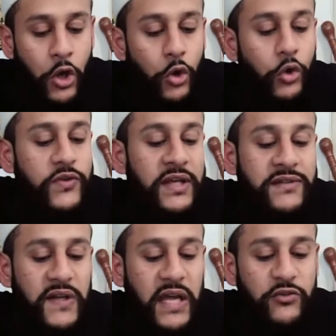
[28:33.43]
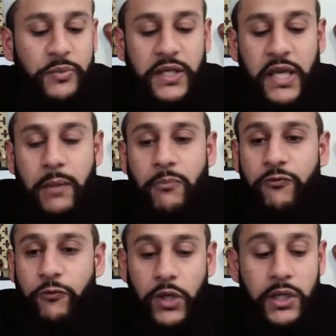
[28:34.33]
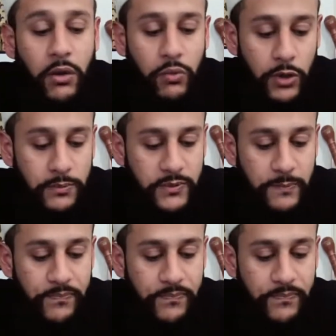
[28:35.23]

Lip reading: whose intellects became fully corrupt.